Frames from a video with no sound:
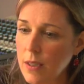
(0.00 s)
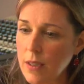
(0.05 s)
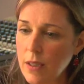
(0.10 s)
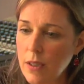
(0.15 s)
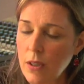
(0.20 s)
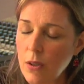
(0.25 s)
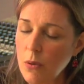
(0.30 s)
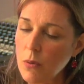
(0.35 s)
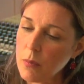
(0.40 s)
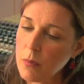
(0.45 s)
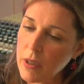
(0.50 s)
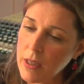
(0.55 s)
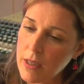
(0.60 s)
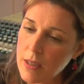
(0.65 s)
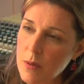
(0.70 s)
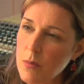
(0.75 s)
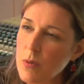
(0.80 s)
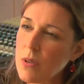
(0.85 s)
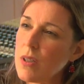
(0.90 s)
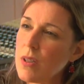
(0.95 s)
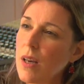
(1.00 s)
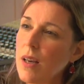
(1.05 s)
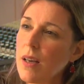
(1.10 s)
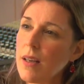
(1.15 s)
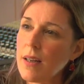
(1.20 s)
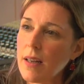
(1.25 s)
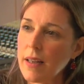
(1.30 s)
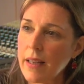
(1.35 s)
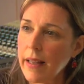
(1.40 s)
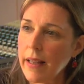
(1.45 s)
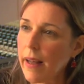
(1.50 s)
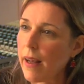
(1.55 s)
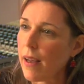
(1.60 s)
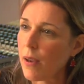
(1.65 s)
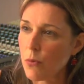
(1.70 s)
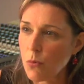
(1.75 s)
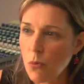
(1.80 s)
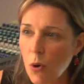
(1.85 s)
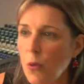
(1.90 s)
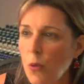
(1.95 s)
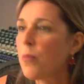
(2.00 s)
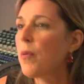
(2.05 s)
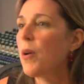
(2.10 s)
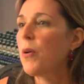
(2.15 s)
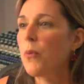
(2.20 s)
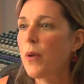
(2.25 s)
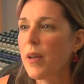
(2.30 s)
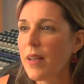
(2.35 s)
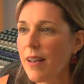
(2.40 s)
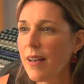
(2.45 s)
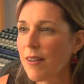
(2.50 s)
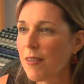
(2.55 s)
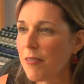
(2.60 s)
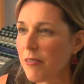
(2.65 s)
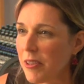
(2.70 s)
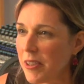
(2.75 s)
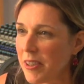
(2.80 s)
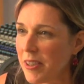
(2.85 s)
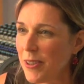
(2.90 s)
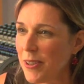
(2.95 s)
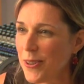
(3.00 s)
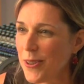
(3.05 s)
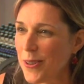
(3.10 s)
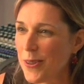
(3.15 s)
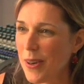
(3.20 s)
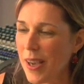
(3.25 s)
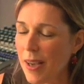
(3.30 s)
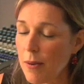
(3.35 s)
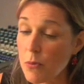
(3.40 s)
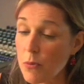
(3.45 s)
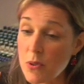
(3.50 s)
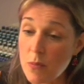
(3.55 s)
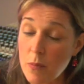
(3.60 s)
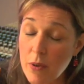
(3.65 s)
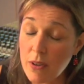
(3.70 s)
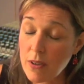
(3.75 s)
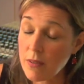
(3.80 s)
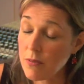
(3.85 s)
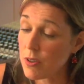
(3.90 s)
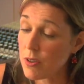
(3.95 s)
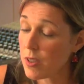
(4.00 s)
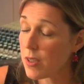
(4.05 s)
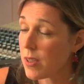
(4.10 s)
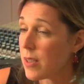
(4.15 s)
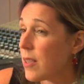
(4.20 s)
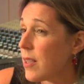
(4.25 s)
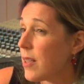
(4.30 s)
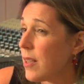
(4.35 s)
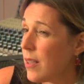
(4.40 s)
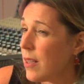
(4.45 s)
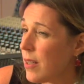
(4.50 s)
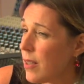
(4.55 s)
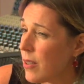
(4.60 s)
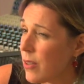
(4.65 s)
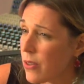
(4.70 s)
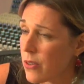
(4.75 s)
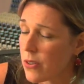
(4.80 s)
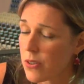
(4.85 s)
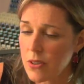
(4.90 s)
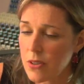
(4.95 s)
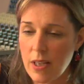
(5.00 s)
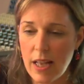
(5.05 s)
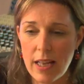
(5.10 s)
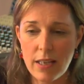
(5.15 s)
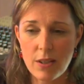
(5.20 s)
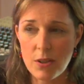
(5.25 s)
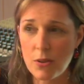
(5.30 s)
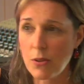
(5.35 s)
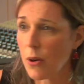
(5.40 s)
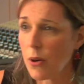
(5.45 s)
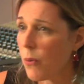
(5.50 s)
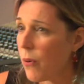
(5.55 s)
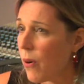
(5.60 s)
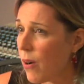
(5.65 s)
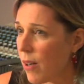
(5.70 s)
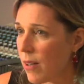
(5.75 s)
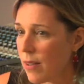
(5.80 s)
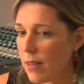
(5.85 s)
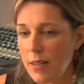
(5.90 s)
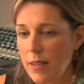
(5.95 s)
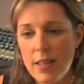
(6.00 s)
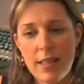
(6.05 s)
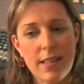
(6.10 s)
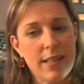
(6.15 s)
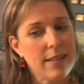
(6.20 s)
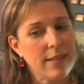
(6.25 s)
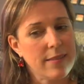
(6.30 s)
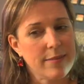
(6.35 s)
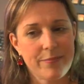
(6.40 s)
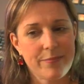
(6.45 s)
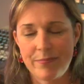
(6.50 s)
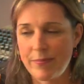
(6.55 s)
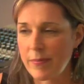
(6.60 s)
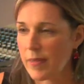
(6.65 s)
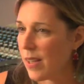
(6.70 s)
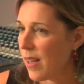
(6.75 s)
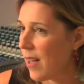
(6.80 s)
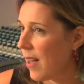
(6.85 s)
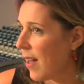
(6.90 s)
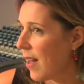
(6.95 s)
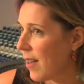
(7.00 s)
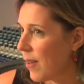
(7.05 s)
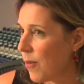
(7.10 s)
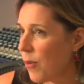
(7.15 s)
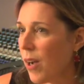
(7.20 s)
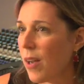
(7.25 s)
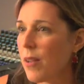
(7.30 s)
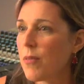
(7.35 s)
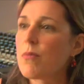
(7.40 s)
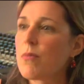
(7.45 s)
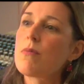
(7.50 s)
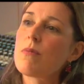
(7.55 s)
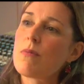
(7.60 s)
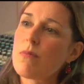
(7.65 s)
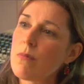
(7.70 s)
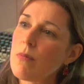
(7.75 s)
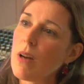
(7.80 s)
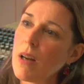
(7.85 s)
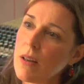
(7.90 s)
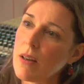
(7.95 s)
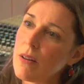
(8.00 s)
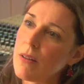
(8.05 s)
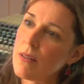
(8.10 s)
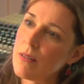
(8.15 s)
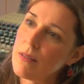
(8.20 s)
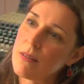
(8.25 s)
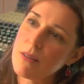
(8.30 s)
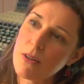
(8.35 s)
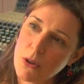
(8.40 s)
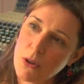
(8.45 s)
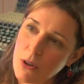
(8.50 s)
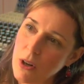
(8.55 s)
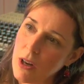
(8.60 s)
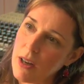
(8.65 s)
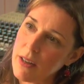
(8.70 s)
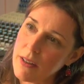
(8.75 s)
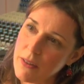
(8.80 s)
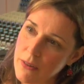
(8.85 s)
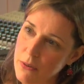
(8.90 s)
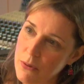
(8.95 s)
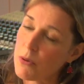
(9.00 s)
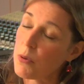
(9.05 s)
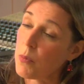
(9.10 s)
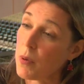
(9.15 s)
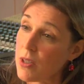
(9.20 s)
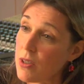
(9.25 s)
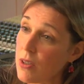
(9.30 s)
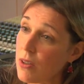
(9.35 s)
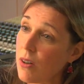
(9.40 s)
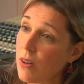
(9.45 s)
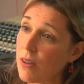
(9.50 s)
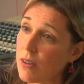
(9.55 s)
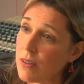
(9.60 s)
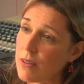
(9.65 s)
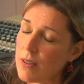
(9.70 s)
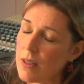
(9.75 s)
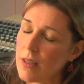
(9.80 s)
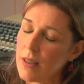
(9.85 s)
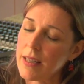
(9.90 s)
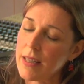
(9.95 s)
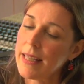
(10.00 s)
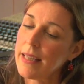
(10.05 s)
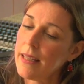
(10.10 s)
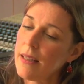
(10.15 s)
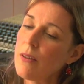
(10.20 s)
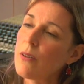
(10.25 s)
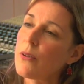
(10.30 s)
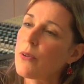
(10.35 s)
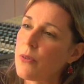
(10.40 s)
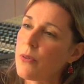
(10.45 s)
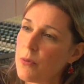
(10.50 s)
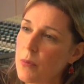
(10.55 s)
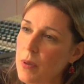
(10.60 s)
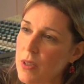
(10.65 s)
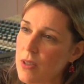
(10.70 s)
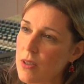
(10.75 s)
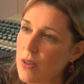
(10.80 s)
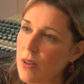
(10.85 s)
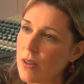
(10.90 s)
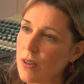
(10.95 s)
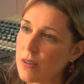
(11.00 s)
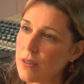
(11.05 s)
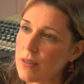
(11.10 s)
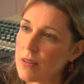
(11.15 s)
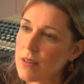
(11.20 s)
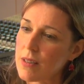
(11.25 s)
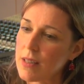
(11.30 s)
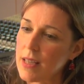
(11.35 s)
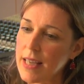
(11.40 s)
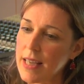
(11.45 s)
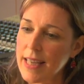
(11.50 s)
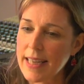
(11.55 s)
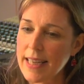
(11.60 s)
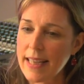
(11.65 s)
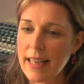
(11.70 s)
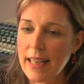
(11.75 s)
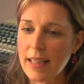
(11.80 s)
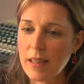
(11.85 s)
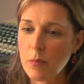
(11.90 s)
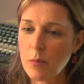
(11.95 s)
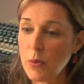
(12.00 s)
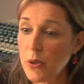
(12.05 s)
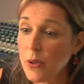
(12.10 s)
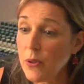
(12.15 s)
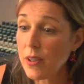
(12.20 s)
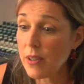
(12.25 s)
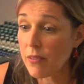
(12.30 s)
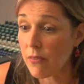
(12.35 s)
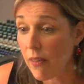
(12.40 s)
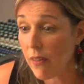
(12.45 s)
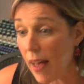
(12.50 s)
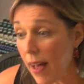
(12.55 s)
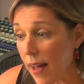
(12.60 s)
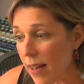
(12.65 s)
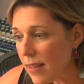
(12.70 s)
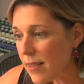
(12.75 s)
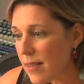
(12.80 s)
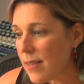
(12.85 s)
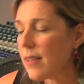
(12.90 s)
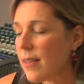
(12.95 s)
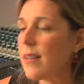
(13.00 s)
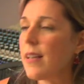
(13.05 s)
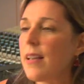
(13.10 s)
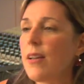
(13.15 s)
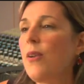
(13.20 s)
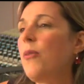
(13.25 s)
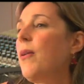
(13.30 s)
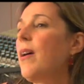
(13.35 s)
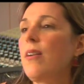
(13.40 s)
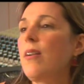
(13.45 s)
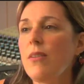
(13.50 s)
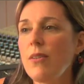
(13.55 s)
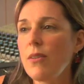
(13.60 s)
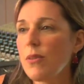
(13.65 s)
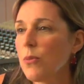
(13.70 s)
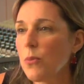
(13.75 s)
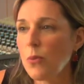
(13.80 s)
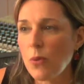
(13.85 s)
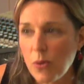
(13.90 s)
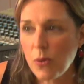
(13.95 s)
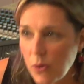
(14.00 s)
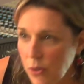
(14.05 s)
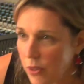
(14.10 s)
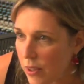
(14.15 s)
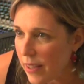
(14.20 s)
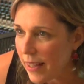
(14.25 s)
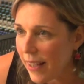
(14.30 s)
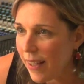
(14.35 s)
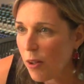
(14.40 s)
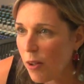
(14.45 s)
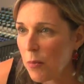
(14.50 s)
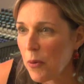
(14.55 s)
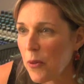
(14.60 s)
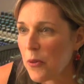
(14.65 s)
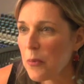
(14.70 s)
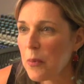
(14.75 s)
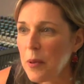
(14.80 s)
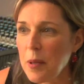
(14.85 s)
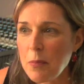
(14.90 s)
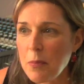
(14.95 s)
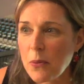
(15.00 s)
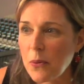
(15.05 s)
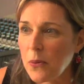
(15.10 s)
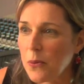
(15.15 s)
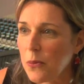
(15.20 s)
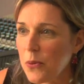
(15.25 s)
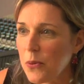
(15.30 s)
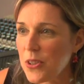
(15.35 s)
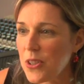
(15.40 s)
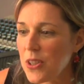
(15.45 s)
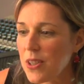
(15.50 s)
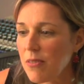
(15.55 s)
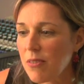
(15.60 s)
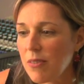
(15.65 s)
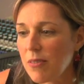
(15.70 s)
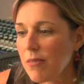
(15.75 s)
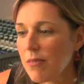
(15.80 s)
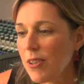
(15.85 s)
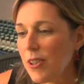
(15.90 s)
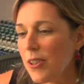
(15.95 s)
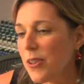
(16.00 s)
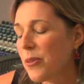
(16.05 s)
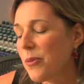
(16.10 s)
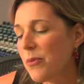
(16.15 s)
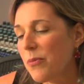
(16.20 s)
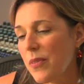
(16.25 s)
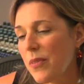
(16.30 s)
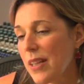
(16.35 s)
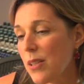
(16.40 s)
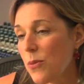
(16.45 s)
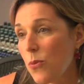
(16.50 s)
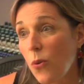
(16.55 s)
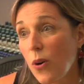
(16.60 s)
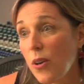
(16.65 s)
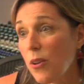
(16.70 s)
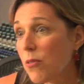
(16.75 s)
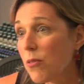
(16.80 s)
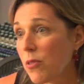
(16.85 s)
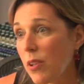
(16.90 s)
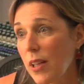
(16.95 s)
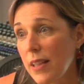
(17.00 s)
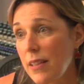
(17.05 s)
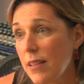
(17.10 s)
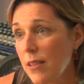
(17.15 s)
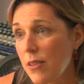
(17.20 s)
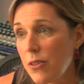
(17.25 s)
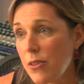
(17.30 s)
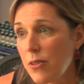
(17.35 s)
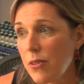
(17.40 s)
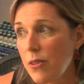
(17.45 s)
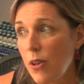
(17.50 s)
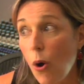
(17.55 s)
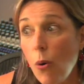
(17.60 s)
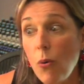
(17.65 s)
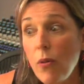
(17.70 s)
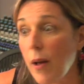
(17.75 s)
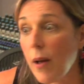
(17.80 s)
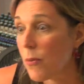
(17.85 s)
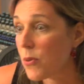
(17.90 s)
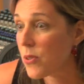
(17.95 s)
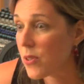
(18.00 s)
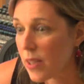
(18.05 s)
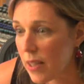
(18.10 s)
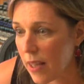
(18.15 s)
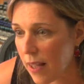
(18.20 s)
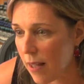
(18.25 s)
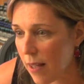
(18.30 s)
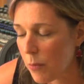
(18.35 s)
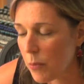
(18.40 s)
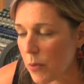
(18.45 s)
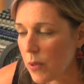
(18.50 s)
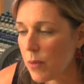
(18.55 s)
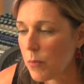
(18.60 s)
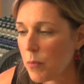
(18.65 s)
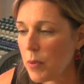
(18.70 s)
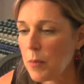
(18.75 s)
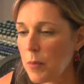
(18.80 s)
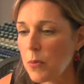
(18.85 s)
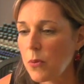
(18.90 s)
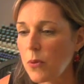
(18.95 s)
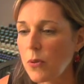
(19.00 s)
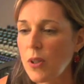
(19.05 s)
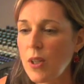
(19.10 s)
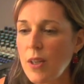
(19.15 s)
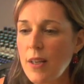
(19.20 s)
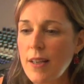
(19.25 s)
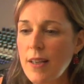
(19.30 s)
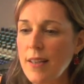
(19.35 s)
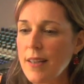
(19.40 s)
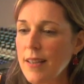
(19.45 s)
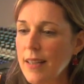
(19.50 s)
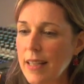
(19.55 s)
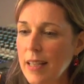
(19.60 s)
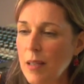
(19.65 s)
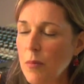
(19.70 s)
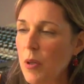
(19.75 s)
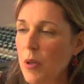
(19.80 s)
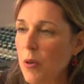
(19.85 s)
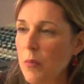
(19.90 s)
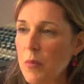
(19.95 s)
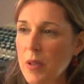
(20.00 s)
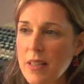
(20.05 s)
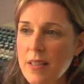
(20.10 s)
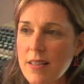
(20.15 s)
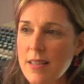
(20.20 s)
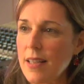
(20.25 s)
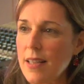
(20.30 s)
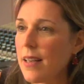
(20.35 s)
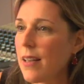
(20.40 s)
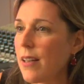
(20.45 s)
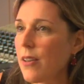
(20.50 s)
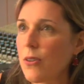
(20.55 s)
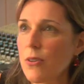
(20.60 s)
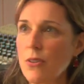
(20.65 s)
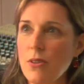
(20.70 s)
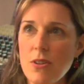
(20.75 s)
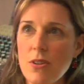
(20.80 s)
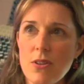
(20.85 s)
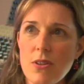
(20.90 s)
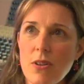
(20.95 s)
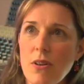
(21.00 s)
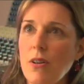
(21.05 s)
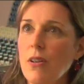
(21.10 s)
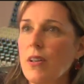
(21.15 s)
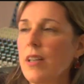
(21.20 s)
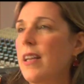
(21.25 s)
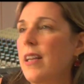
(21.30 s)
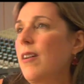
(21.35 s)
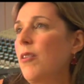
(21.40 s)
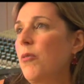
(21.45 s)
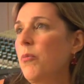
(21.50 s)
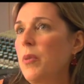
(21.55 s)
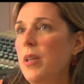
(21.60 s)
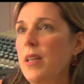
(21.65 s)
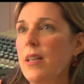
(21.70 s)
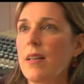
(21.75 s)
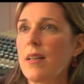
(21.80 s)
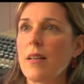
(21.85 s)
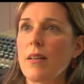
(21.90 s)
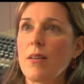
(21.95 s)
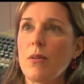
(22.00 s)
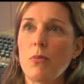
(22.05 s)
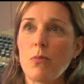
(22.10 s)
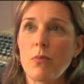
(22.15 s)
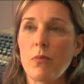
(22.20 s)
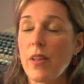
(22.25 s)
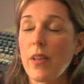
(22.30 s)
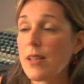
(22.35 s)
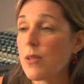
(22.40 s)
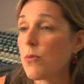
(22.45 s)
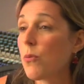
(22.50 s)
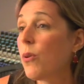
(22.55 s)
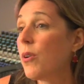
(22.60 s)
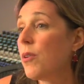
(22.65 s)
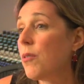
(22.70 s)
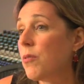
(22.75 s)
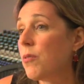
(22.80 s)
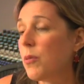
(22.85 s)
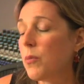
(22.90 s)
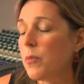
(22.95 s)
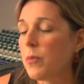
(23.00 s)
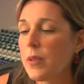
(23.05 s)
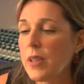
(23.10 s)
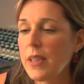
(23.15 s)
You know, when my husband died, I wrote my way out of it, you know. I was married for 16 years. How do you go on? I cried through my songs, and I healed through my songs. And the beauty of that is that they go out into the world and they help other people, which even, you know, that's wonderful. I didn't know that was going to happen. People email me and say, I heard this song and it helped me, and I go, that's wonderful.